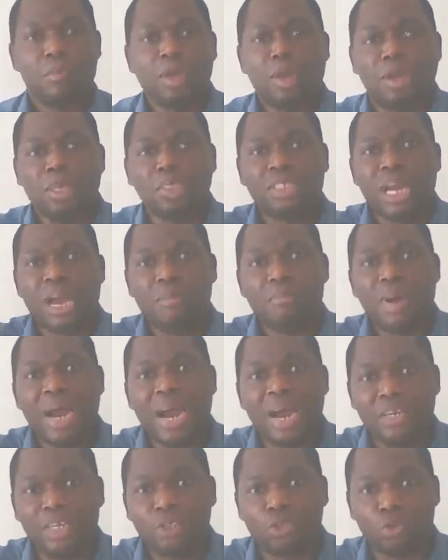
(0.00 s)
because they are
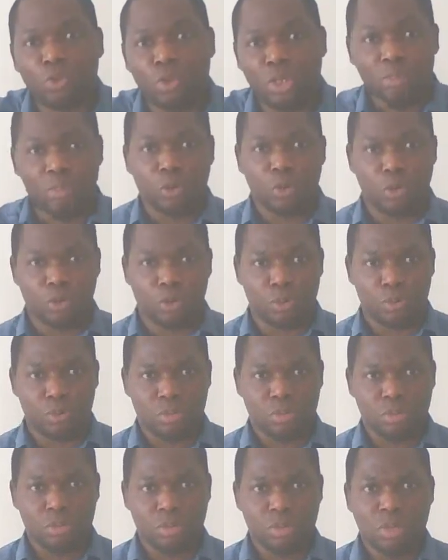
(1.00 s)
married to Igbo.
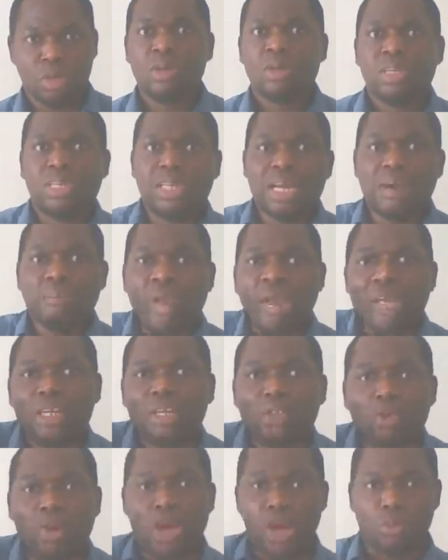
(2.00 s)
They are
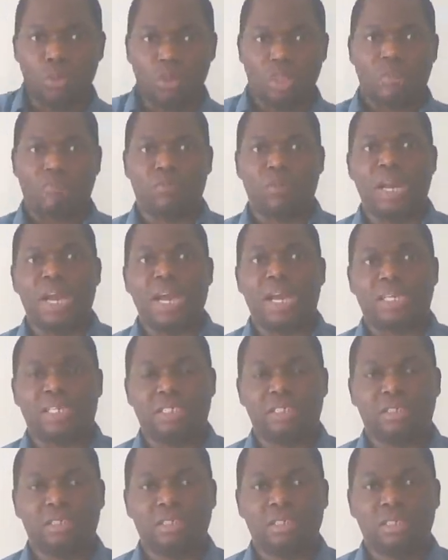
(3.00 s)
married to Hausa
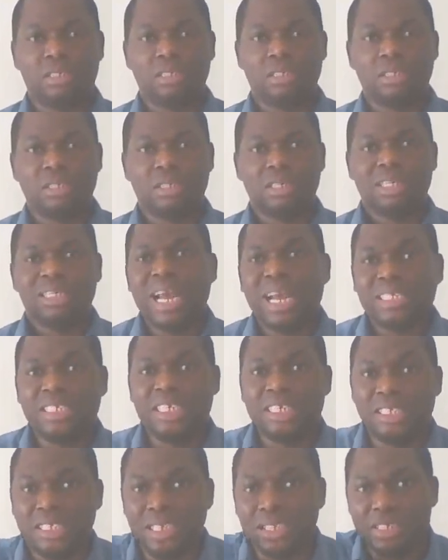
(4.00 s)
Fulani.
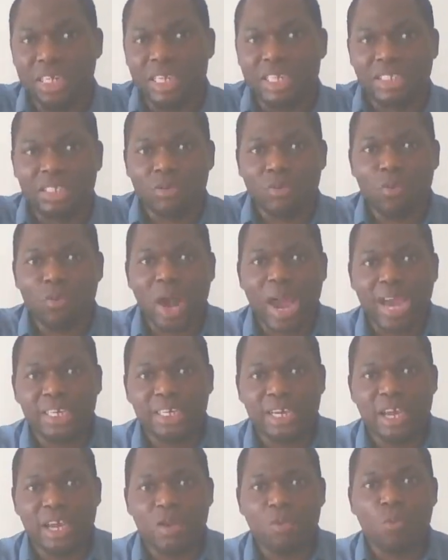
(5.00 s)
That is the reason
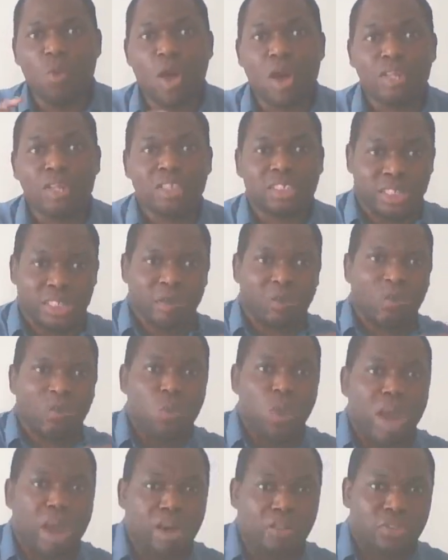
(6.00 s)
why they want the
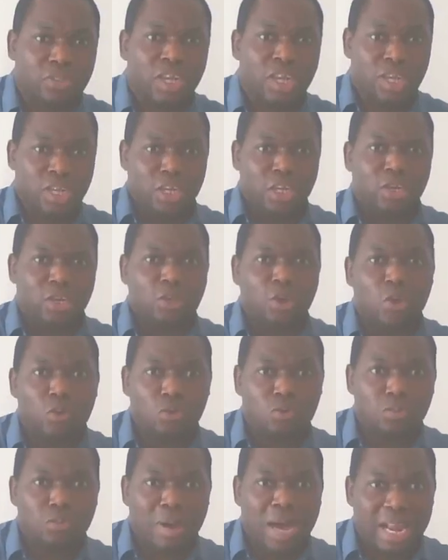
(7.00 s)
wealth in
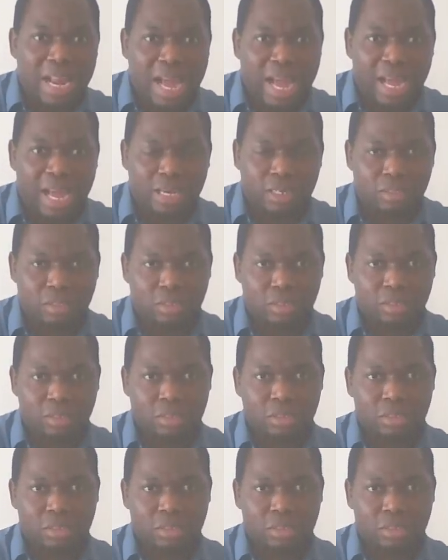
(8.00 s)
Yoruba land